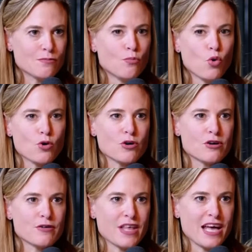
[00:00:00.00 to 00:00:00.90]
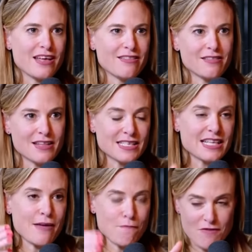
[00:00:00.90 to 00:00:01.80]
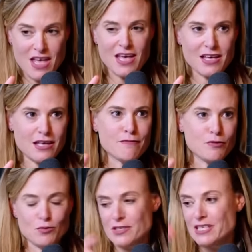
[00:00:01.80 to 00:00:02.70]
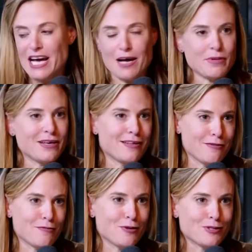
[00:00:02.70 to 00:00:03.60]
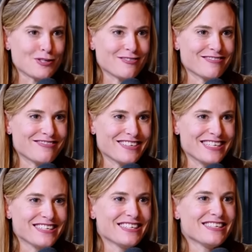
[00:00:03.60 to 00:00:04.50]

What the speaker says: more than the same thing if it was to happen in the future, right?